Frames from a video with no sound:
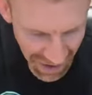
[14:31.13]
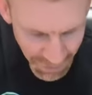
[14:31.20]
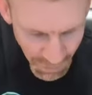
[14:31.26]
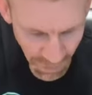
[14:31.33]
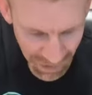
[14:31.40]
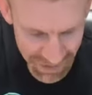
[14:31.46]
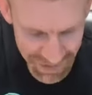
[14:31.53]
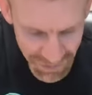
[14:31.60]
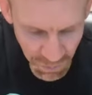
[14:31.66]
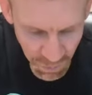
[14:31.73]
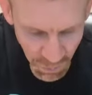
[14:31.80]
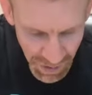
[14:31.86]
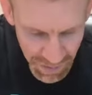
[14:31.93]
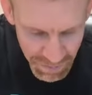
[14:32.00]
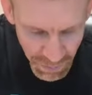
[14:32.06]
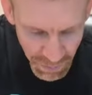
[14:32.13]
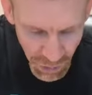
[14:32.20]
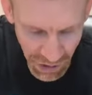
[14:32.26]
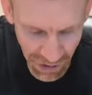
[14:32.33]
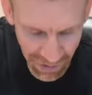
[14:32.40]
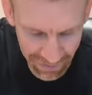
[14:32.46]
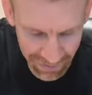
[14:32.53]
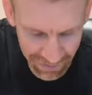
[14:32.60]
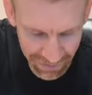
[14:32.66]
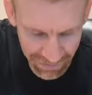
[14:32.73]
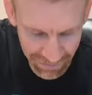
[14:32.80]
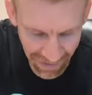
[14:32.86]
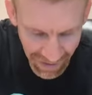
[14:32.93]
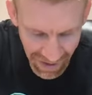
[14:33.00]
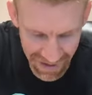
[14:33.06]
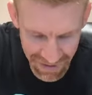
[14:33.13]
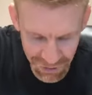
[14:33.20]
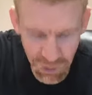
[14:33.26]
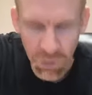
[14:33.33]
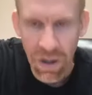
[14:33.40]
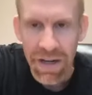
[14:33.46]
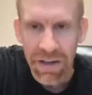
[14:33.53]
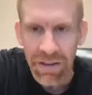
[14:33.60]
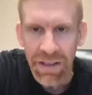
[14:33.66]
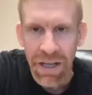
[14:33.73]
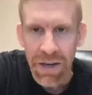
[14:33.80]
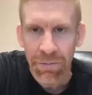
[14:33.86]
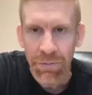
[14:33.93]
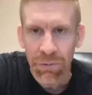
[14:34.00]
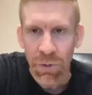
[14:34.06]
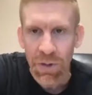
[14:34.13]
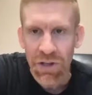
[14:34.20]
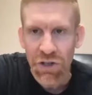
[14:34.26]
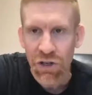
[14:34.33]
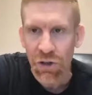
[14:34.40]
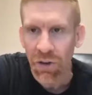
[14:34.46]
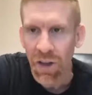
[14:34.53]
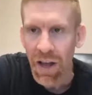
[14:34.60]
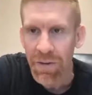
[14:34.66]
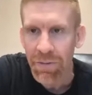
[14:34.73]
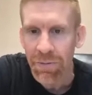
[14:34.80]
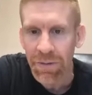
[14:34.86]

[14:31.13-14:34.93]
What is one book that has greatly influenced your life?